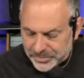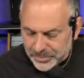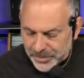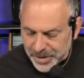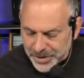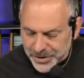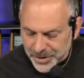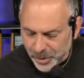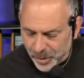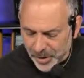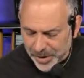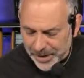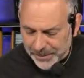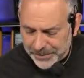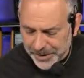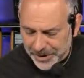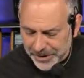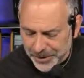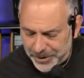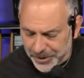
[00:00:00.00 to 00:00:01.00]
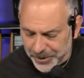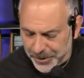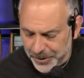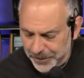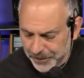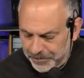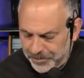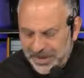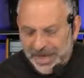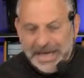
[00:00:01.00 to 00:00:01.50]
So what I'm going to do
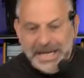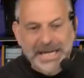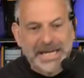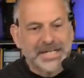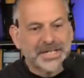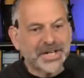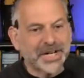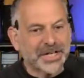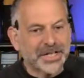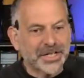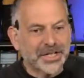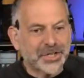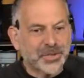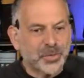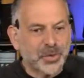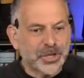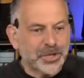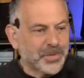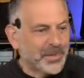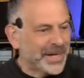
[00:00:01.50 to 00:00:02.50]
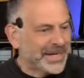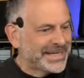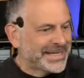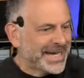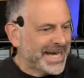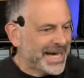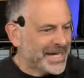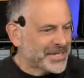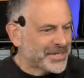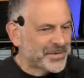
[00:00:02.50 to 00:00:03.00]
is I'm going to switch my
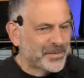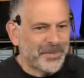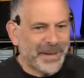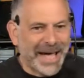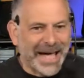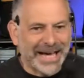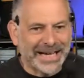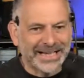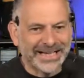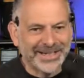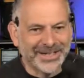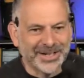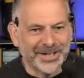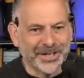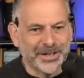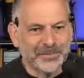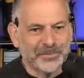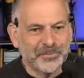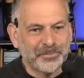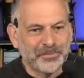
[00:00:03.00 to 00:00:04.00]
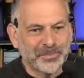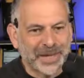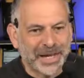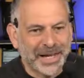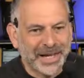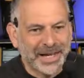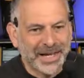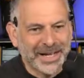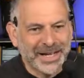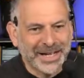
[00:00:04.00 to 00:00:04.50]
test back here.
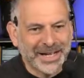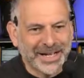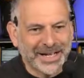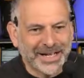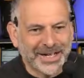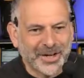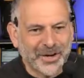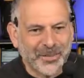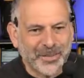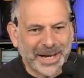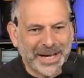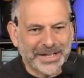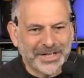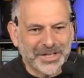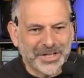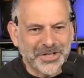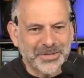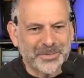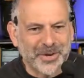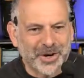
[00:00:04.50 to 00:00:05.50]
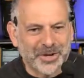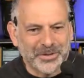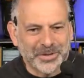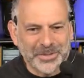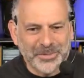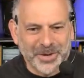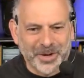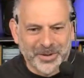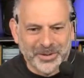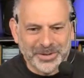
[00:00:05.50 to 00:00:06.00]
I'm going to go back to Smart
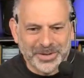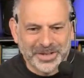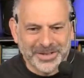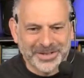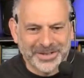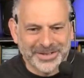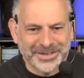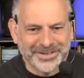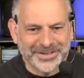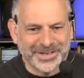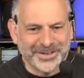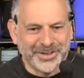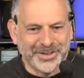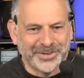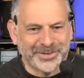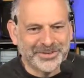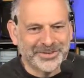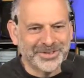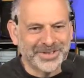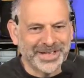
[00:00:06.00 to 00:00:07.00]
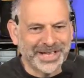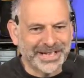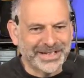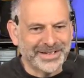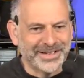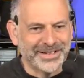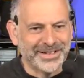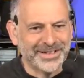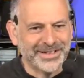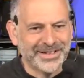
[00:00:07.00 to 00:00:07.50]
Remote, say Use
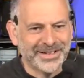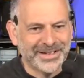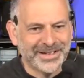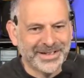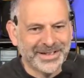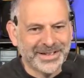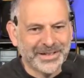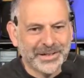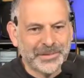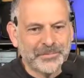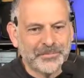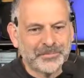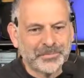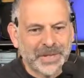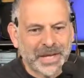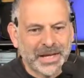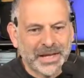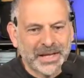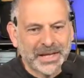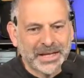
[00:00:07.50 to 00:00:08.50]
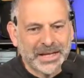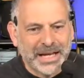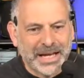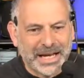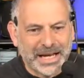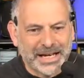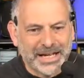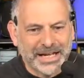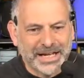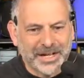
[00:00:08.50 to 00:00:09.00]
Selected. And
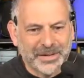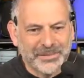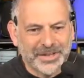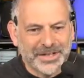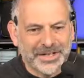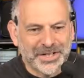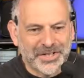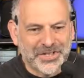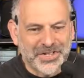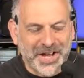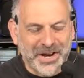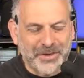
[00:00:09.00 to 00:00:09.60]
I'm going to come into Set